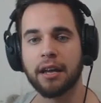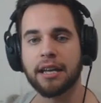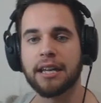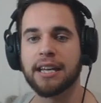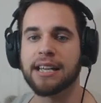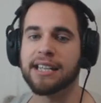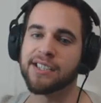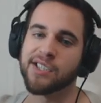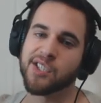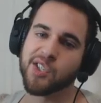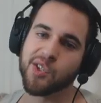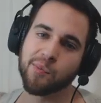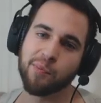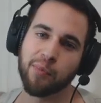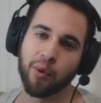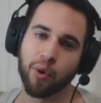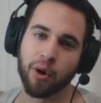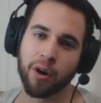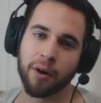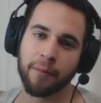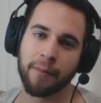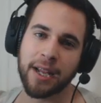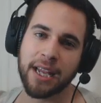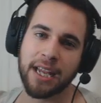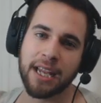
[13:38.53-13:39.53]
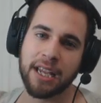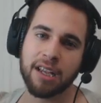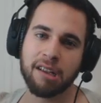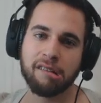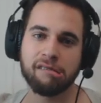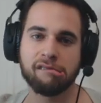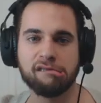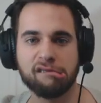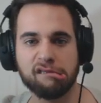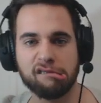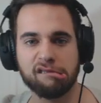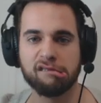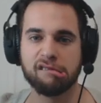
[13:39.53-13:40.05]
He can Spore me.
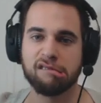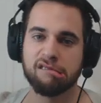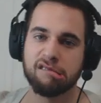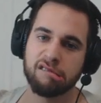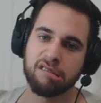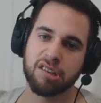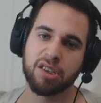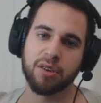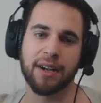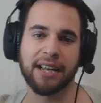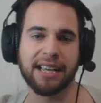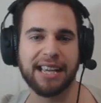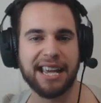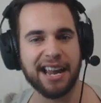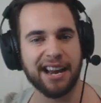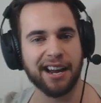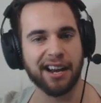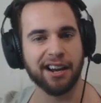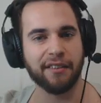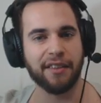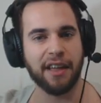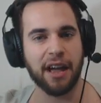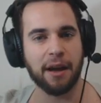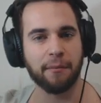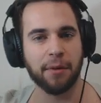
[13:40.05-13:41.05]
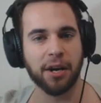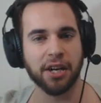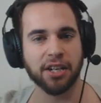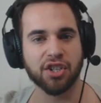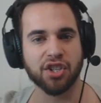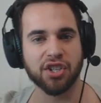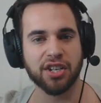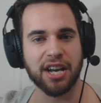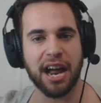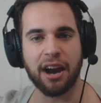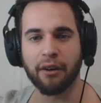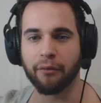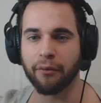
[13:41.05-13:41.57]
Do I care that
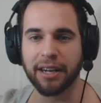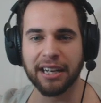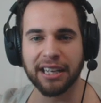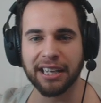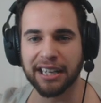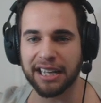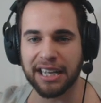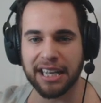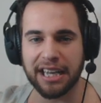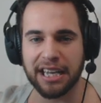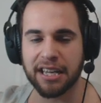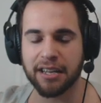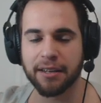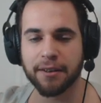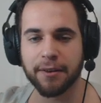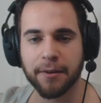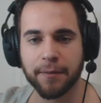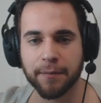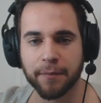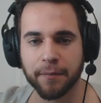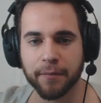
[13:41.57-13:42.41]
much? Not really.